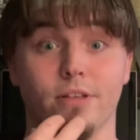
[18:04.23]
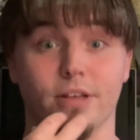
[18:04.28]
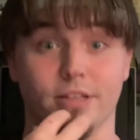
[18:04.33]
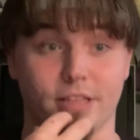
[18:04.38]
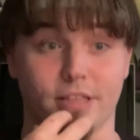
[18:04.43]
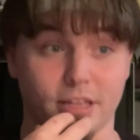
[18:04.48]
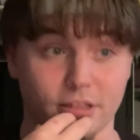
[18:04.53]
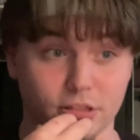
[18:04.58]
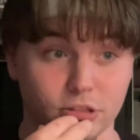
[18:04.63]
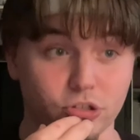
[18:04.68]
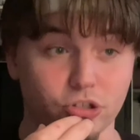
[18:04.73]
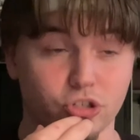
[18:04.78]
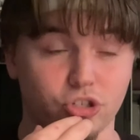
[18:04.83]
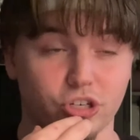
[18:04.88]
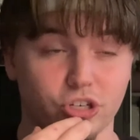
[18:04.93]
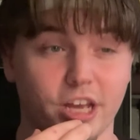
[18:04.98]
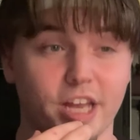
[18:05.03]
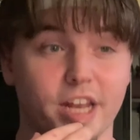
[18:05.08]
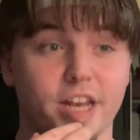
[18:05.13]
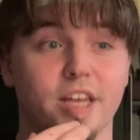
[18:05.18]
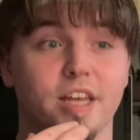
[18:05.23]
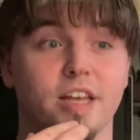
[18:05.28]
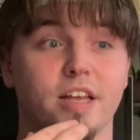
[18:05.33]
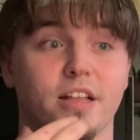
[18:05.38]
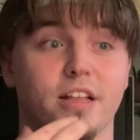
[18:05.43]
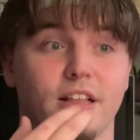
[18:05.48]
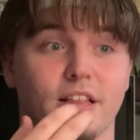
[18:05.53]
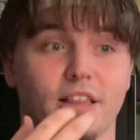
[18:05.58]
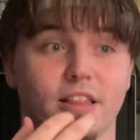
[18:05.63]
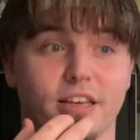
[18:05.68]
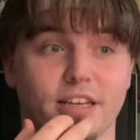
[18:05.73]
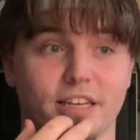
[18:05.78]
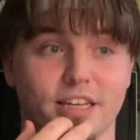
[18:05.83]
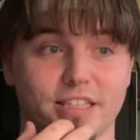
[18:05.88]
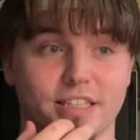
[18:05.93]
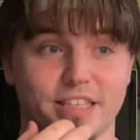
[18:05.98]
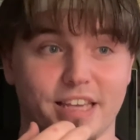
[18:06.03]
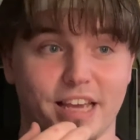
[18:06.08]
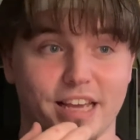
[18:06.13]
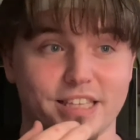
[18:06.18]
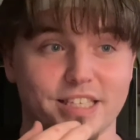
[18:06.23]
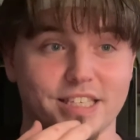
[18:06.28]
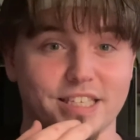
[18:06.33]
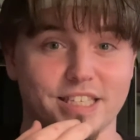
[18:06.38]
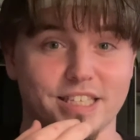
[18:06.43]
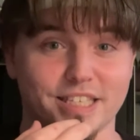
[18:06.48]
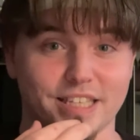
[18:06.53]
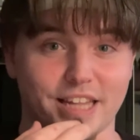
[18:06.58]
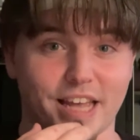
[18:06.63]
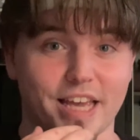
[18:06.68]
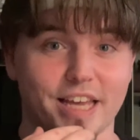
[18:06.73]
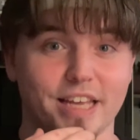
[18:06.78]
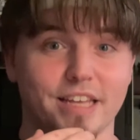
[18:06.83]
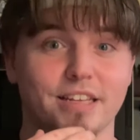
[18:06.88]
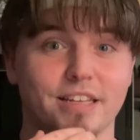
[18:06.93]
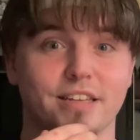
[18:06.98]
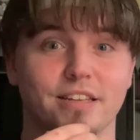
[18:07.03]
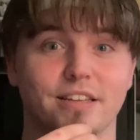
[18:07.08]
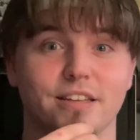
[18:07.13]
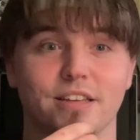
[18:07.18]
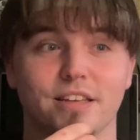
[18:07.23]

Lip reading: Like, they legit, like, he takes the stake,